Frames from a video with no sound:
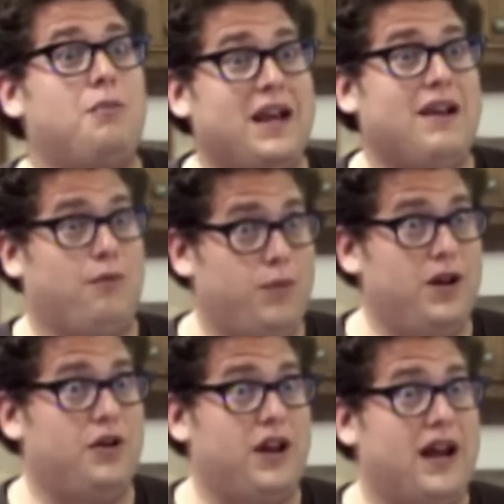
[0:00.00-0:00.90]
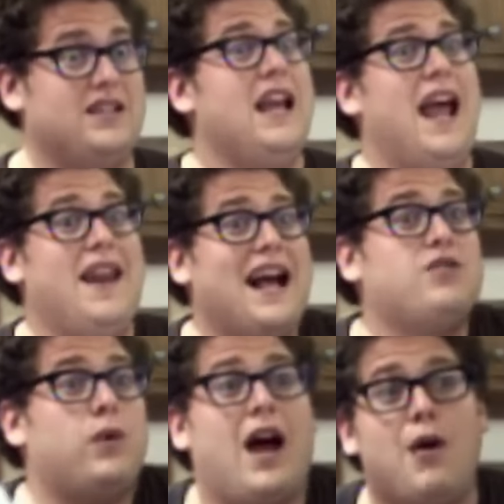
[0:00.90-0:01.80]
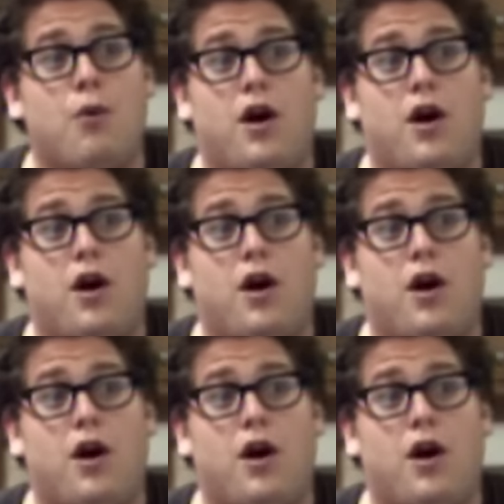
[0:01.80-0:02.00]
He'll make it real nice. And that's what I